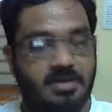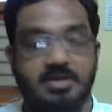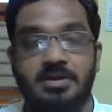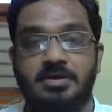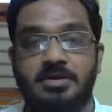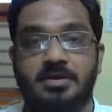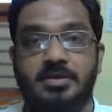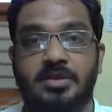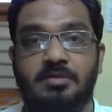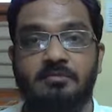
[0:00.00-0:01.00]
and
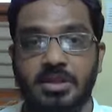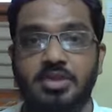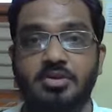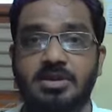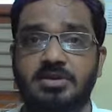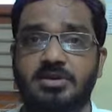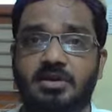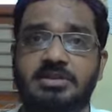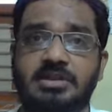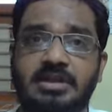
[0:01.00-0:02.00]
we human
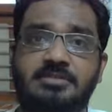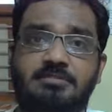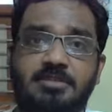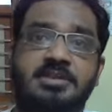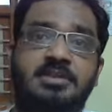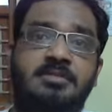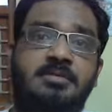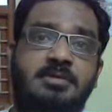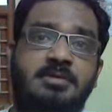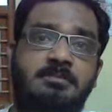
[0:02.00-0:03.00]
call that as pleasure
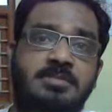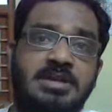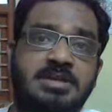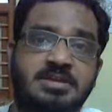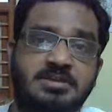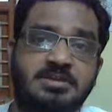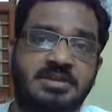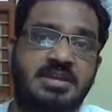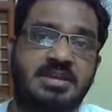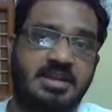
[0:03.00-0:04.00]
pleasure
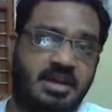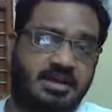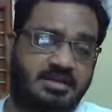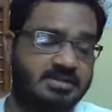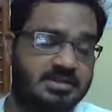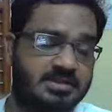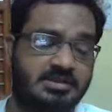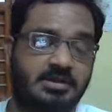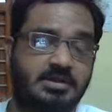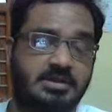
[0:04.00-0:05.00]
seeking
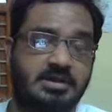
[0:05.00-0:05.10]
activities